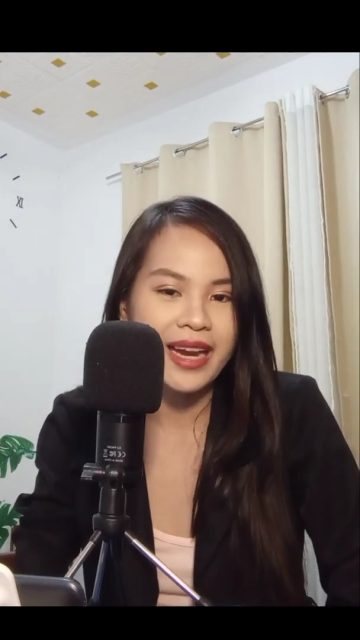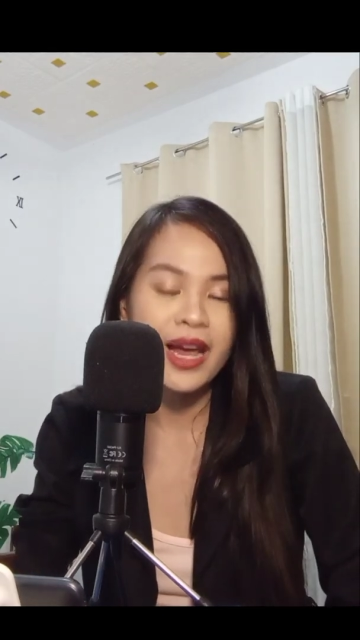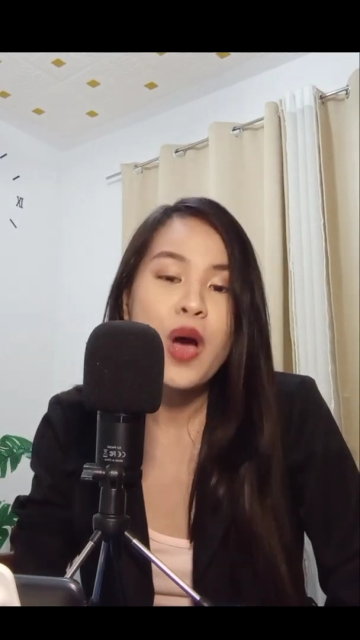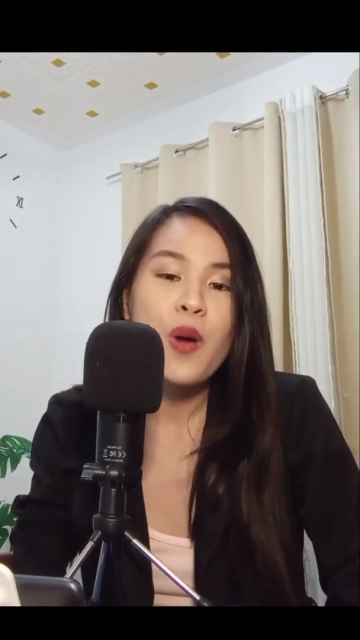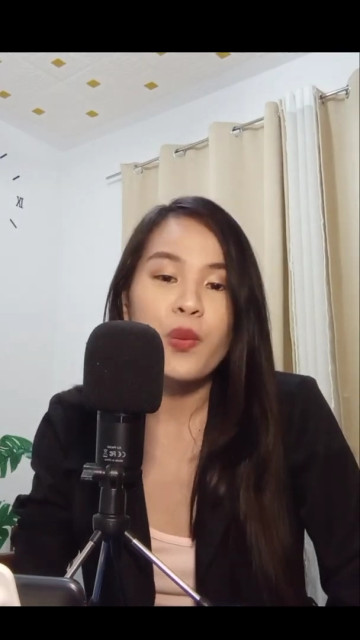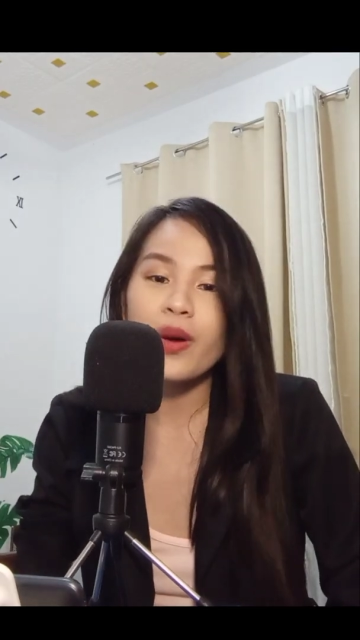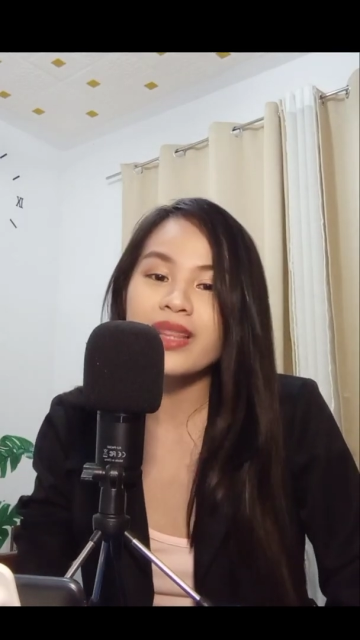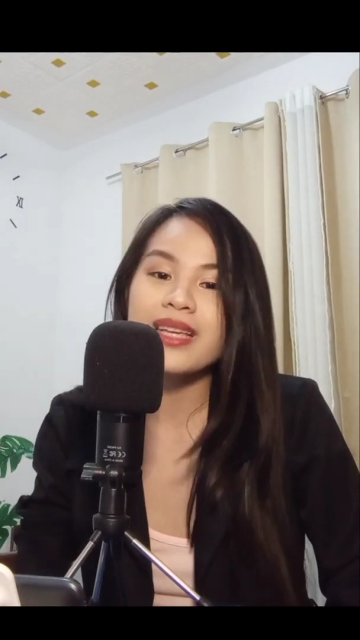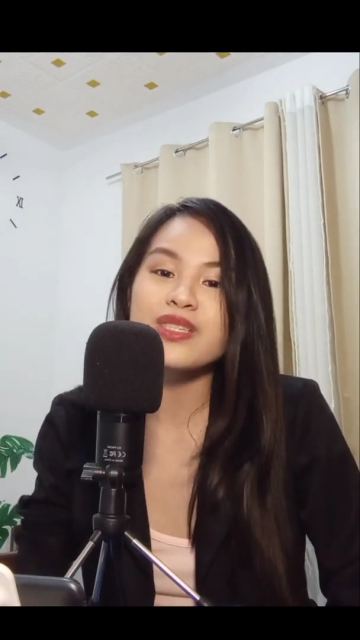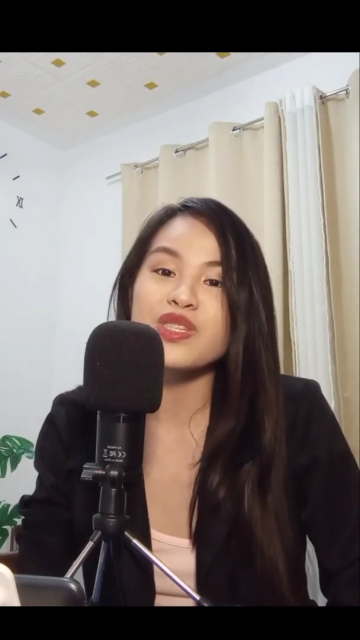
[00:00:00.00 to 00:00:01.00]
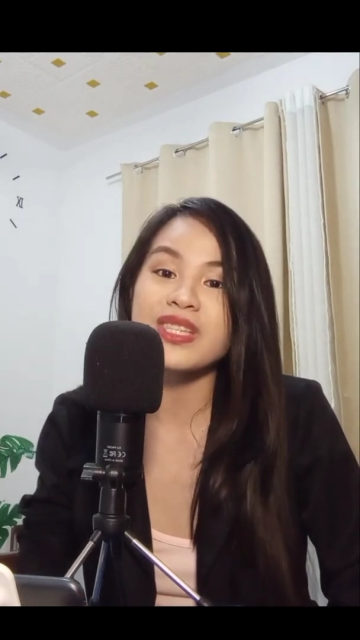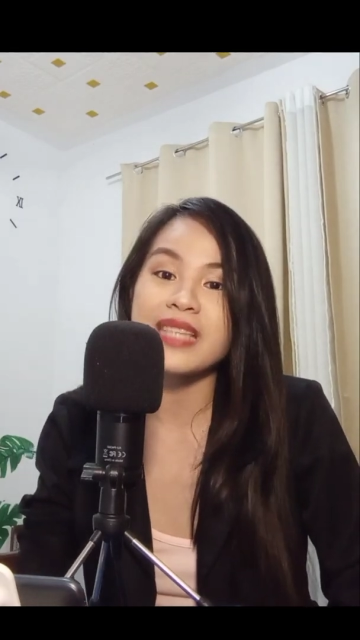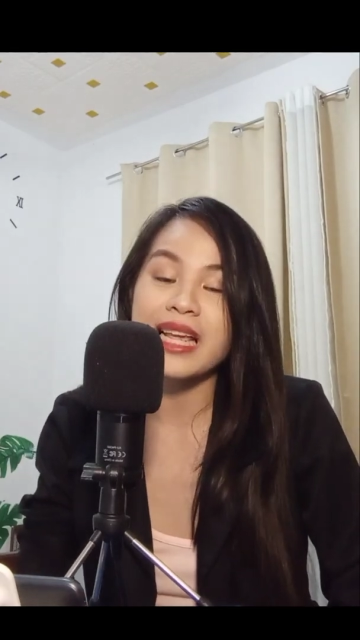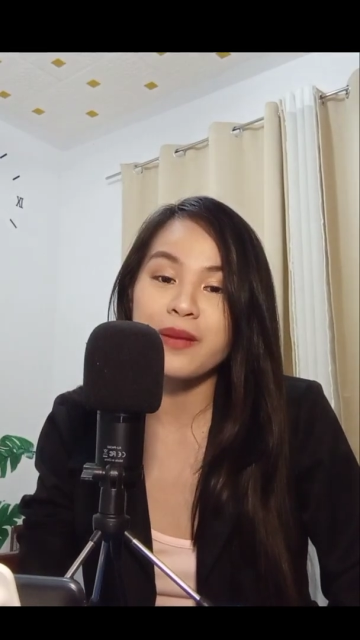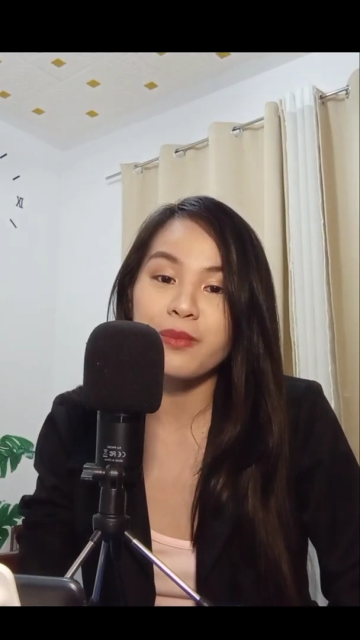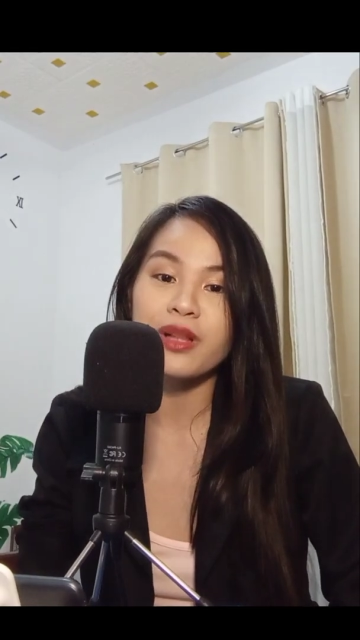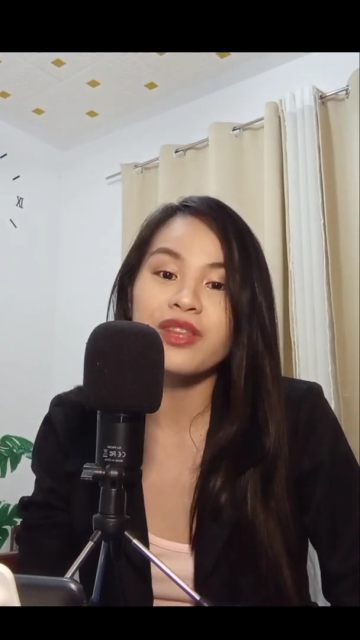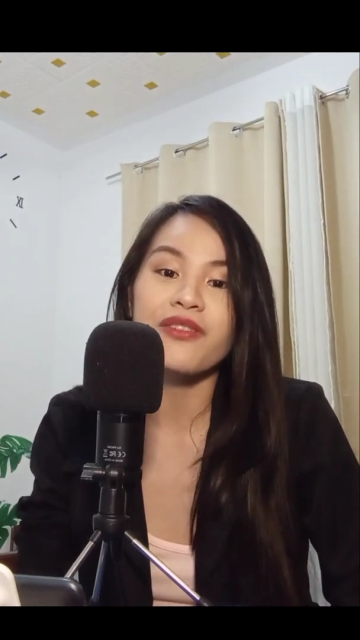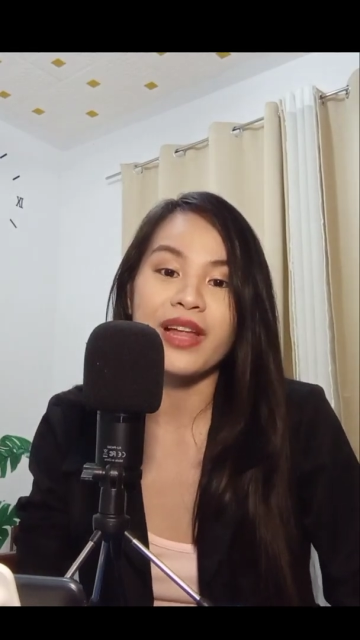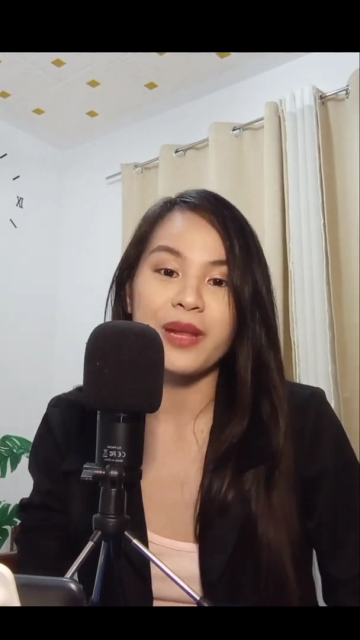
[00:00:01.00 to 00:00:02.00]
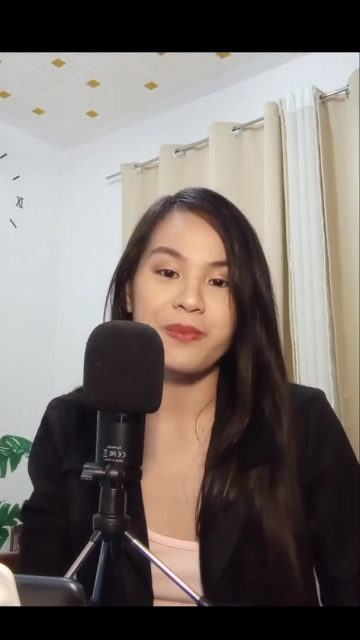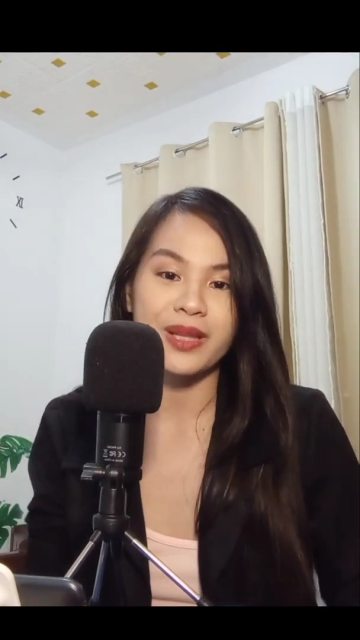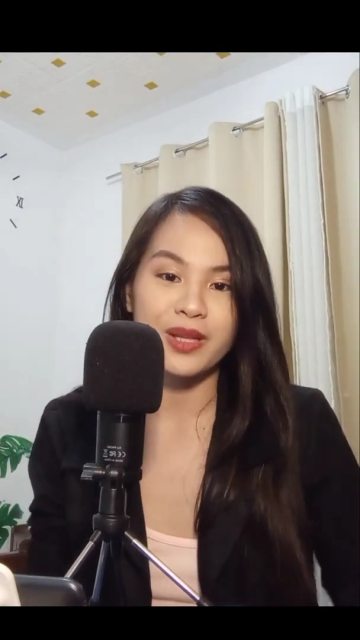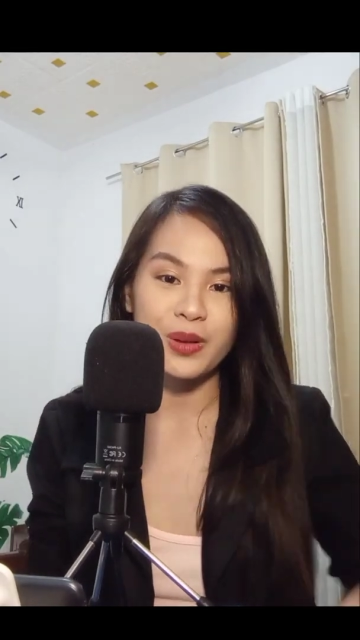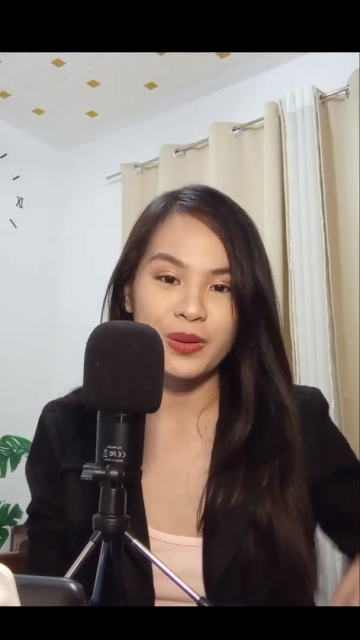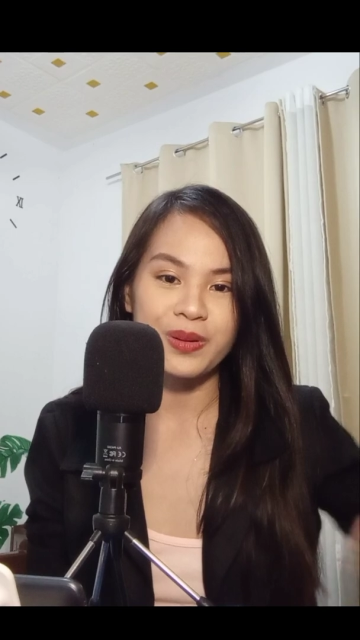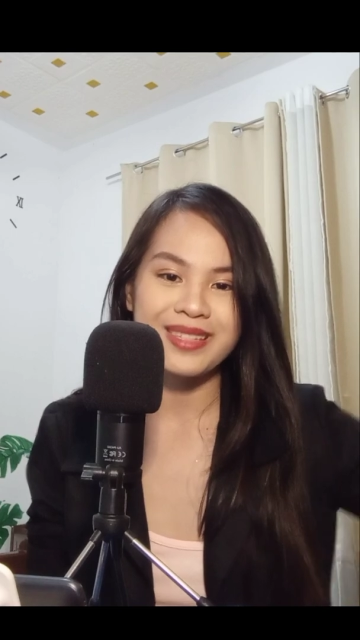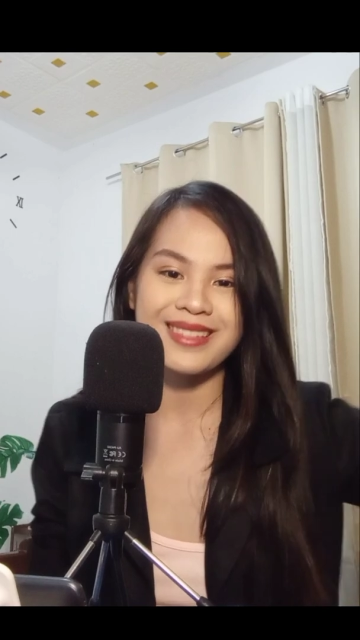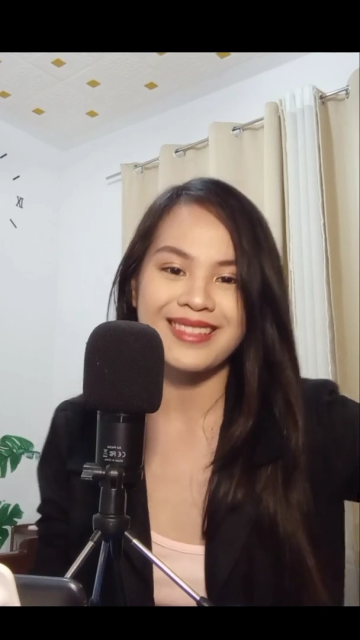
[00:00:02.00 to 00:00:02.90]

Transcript: what is Sustainable Development Goals.